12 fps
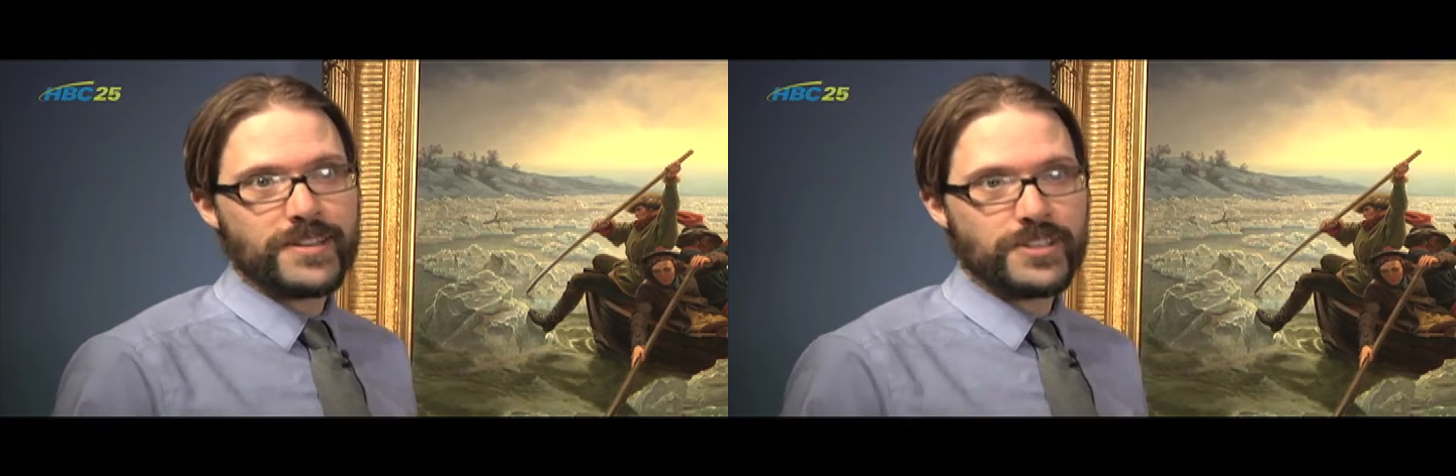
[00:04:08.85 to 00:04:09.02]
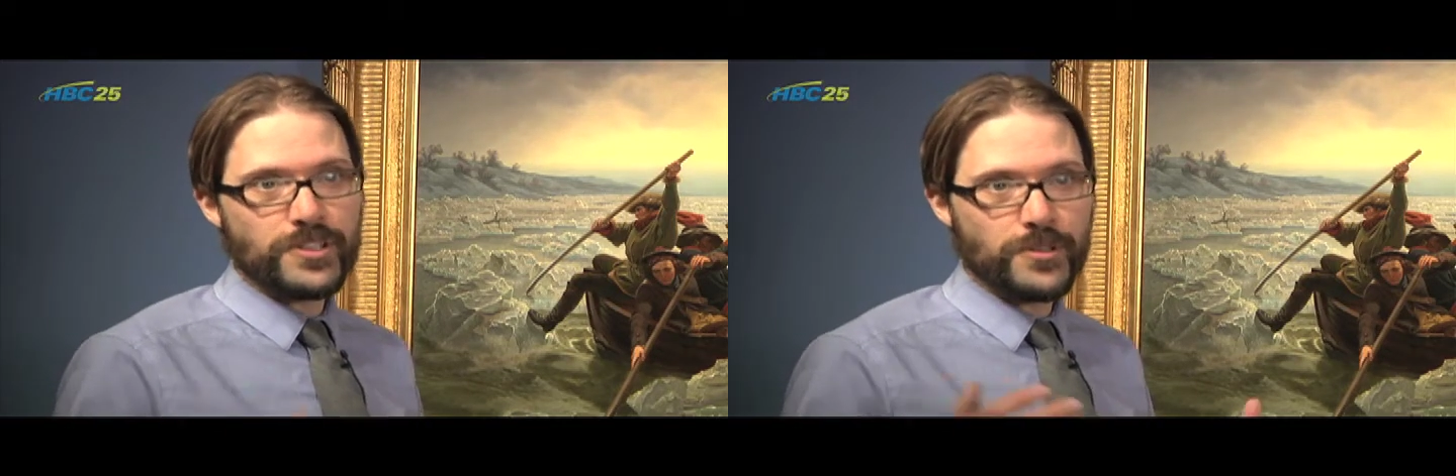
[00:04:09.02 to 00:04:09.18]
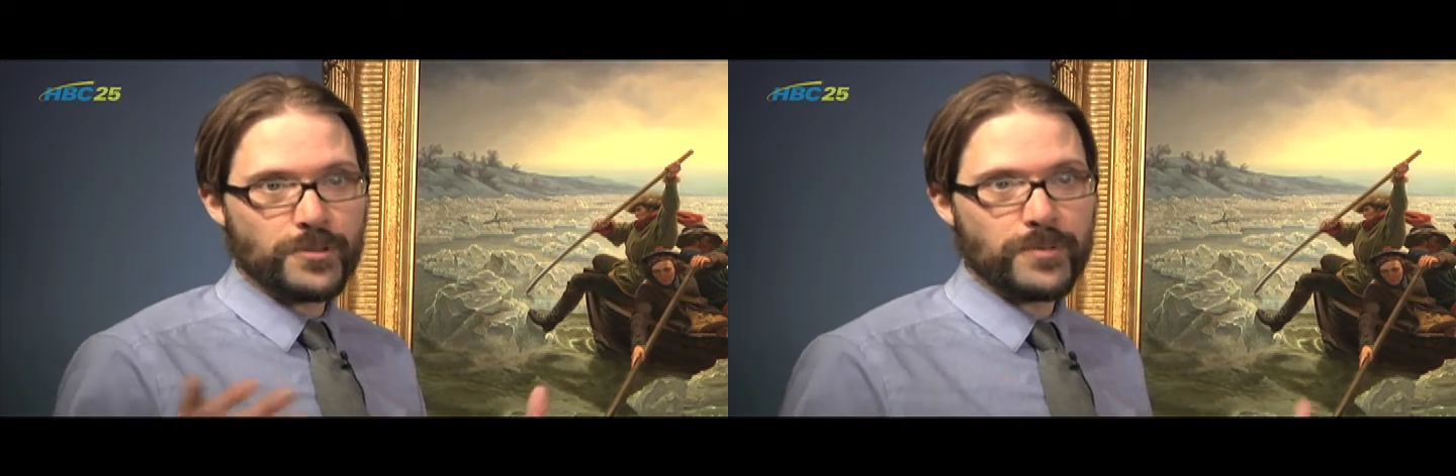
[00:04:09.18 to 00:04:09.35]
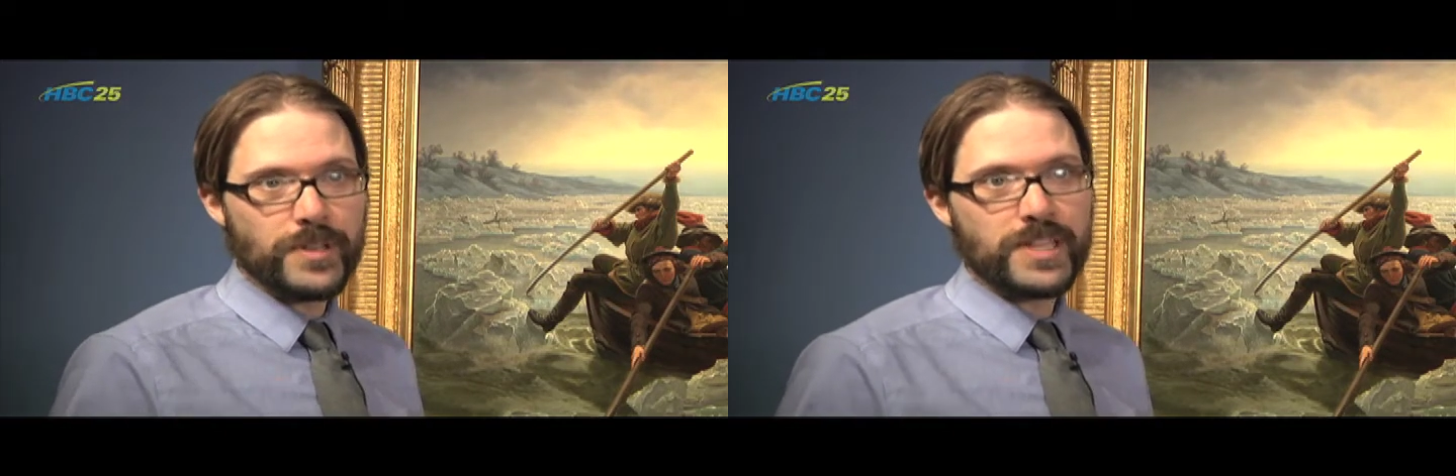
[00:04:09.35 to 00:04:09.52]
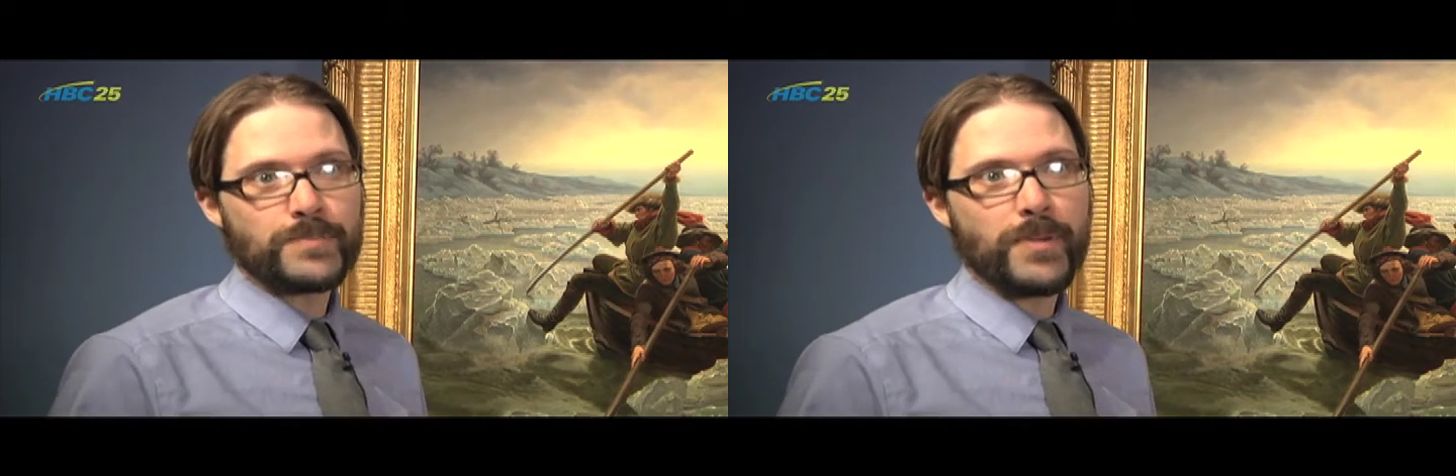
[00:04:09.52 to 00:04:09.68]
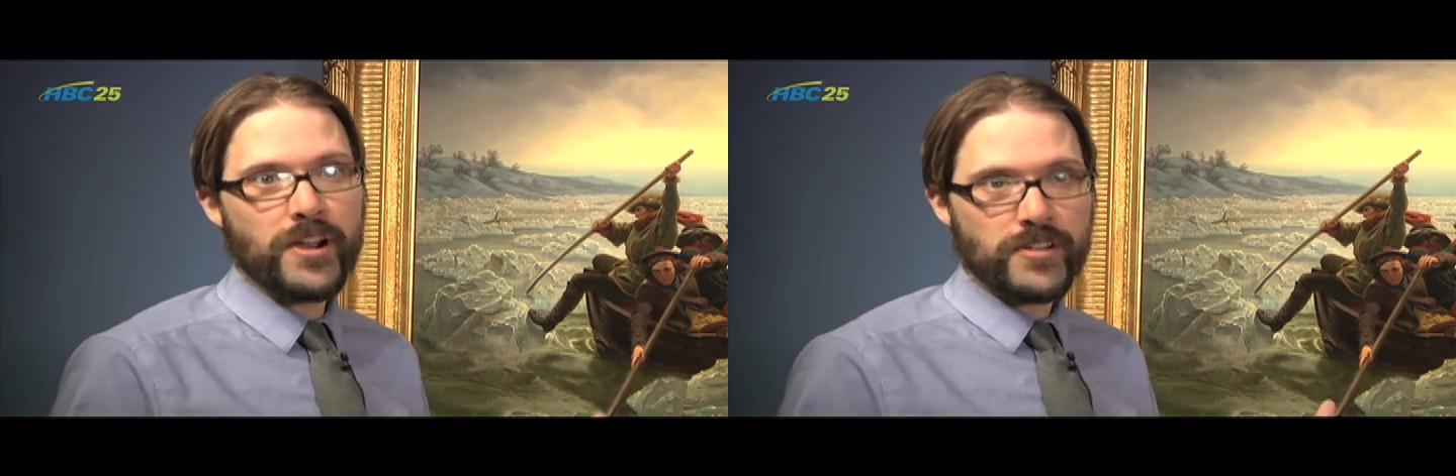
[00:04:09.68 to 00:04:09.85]
to
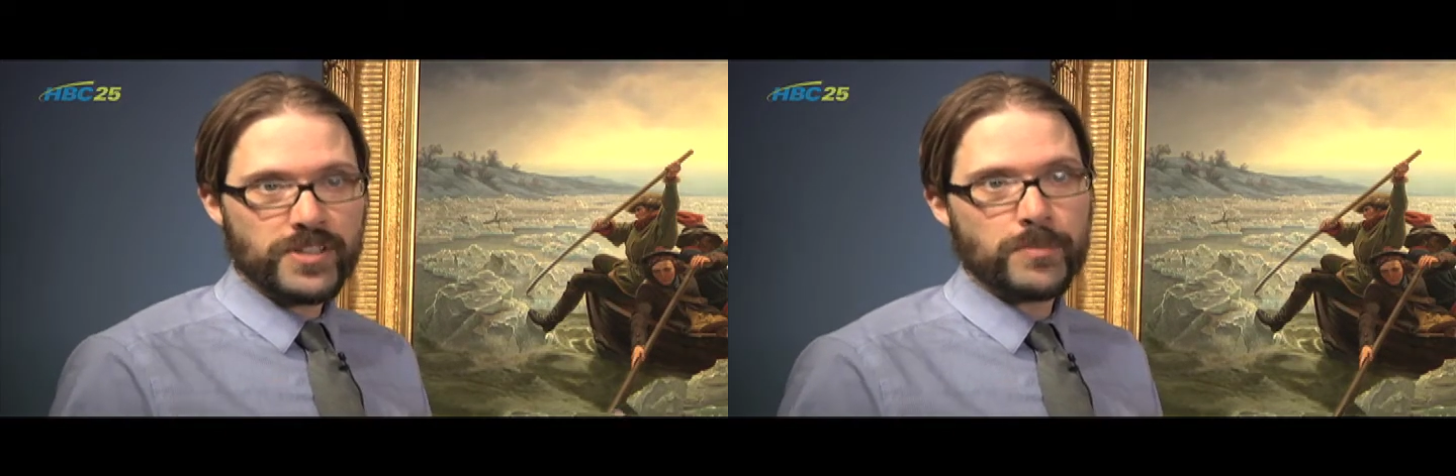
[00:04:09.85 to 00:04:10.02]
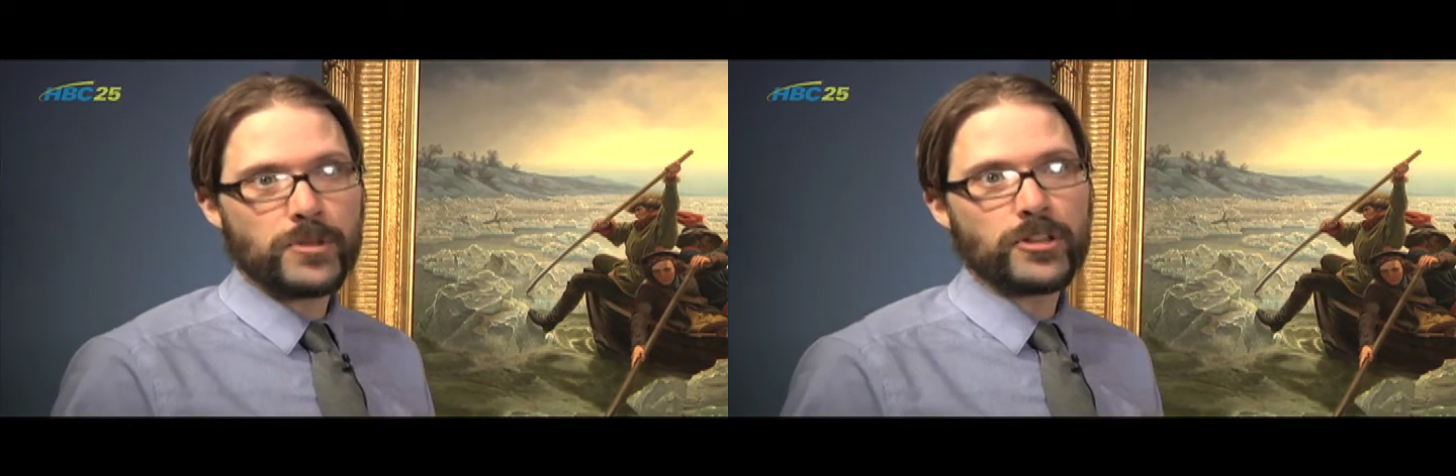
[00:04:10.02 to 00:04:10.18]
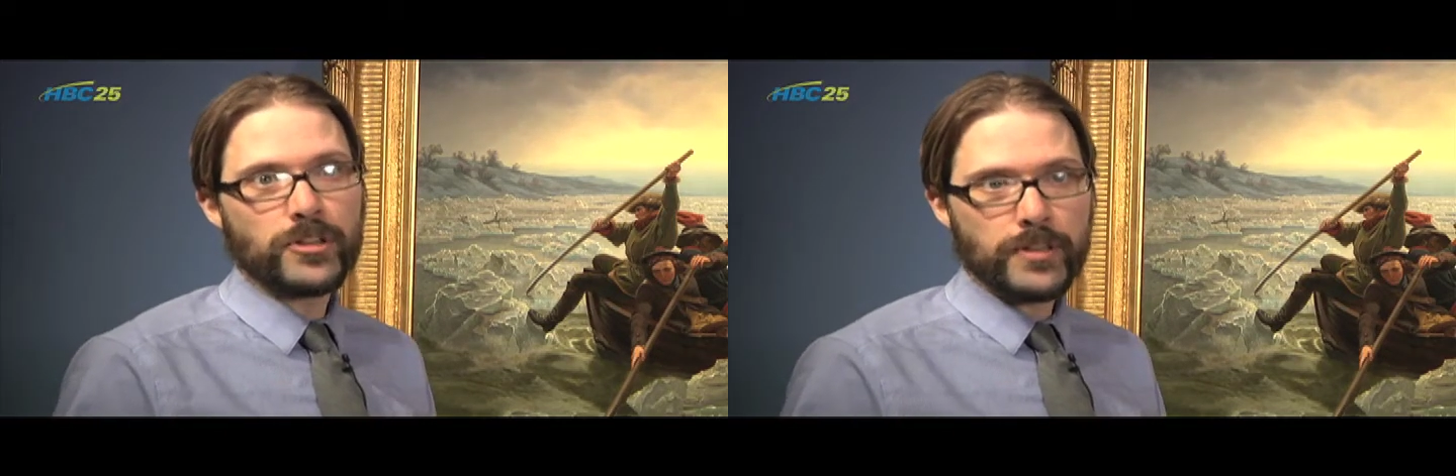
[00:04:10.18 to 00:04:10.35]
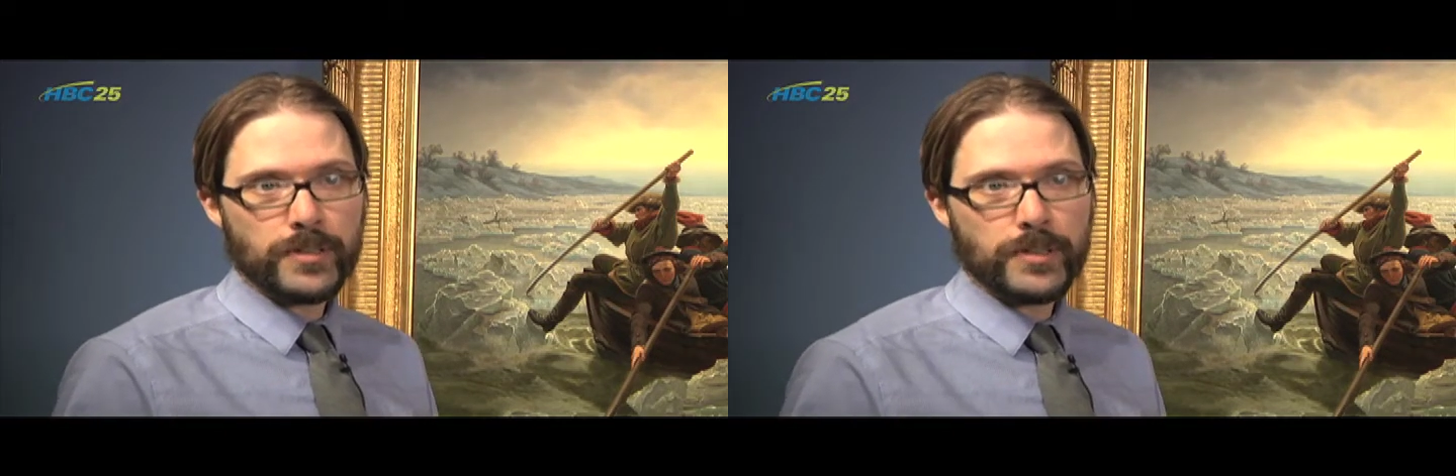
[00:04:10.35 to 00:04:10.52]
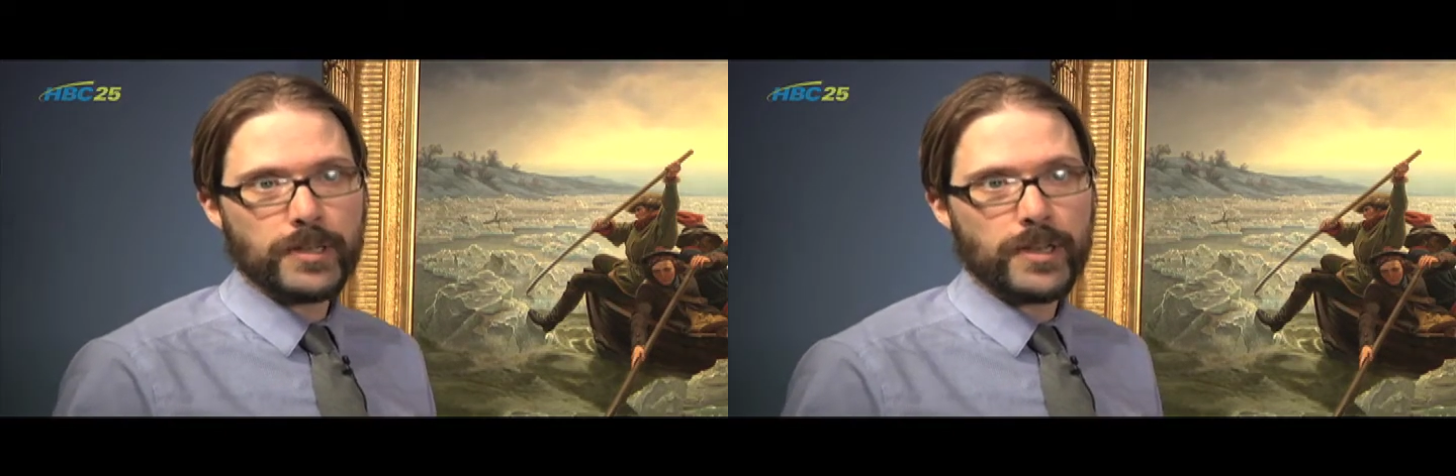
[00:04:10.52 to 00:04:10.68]
inspire a similar